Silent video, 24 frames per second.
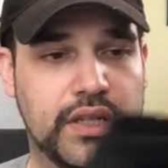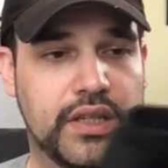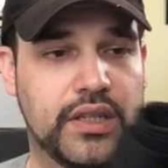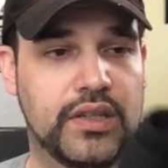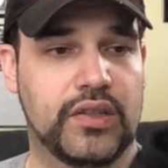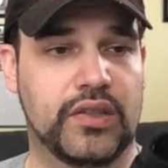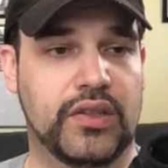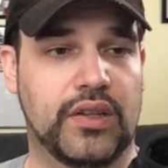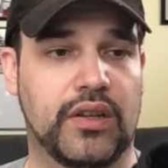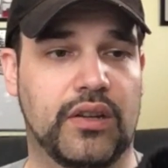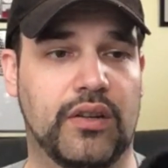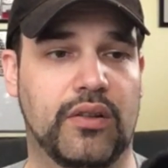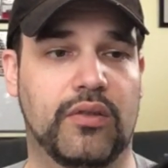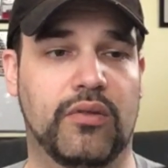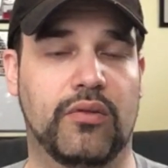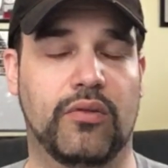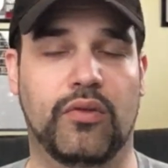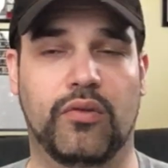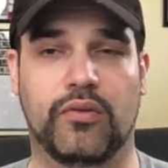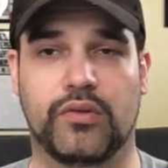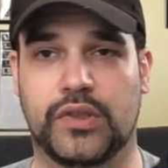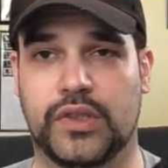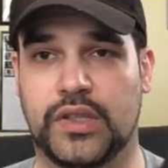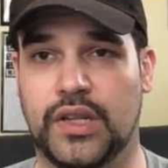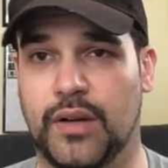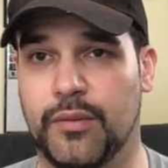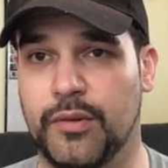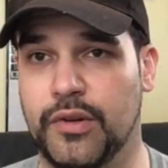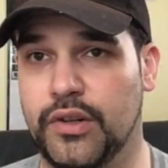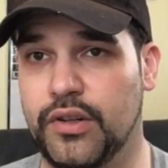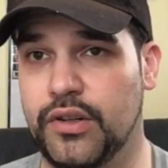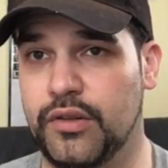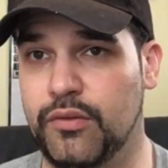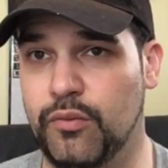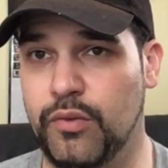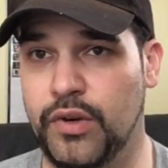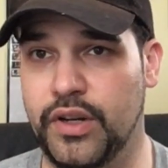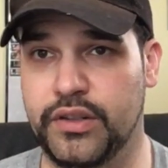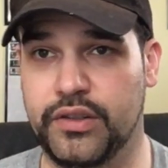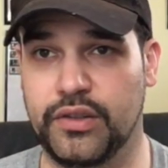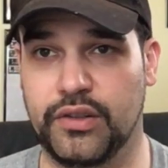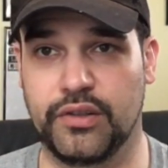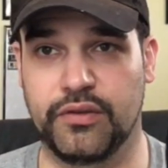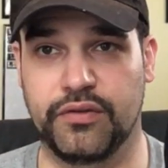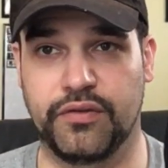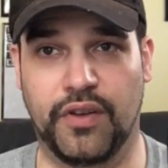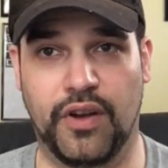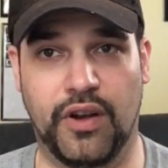So summer,
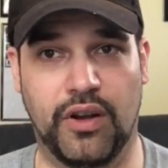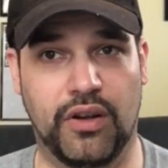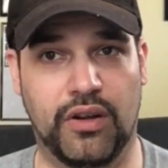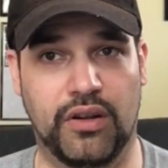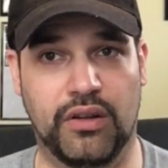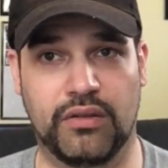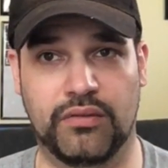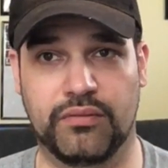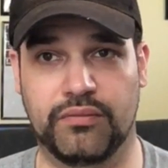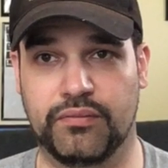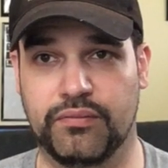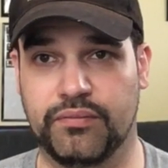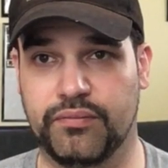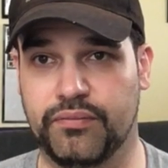winter, fall,